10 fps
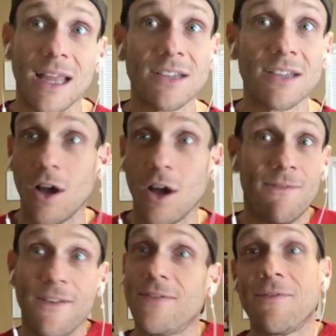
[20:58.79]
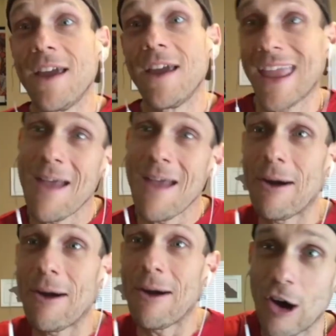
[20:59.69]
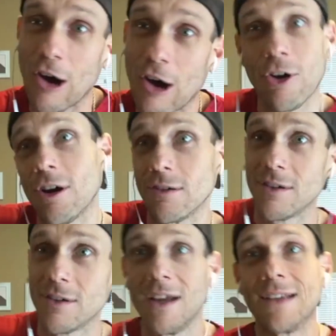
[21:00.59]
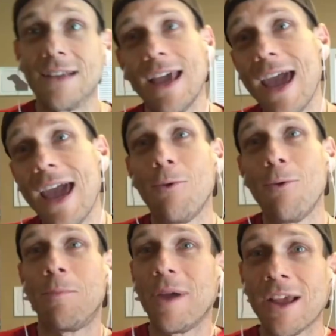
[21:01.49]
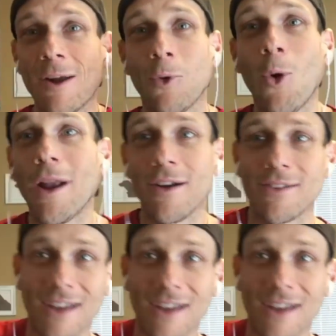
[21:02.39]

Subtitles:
If they had came by with a golf cart and said, hey, we're picking up quitters,